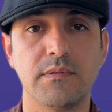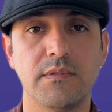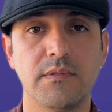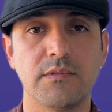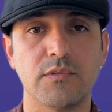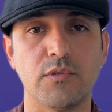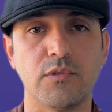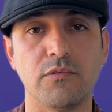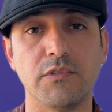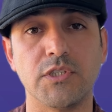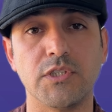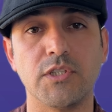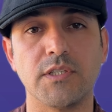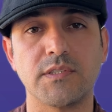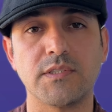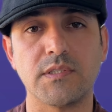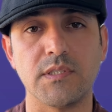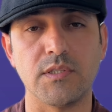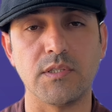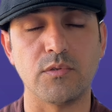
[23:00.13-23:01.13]
so we
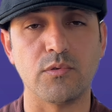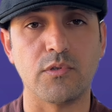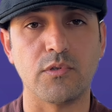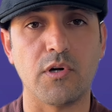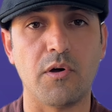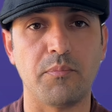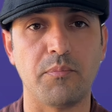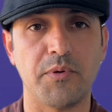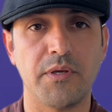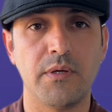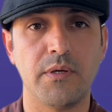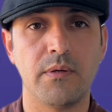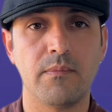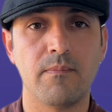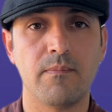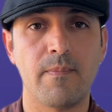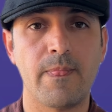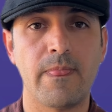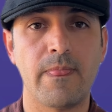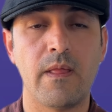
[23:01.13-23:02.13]
just need to copy.
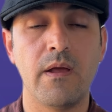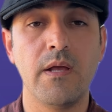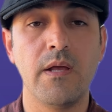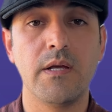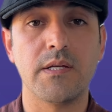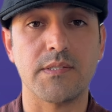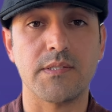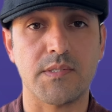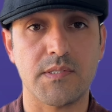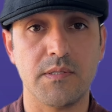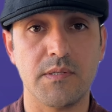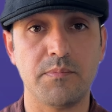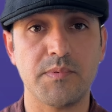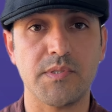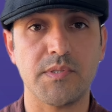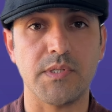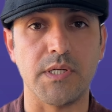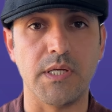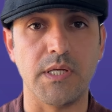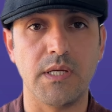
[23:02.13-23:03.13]
Step
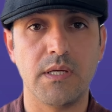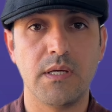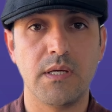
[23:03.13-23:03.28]
3.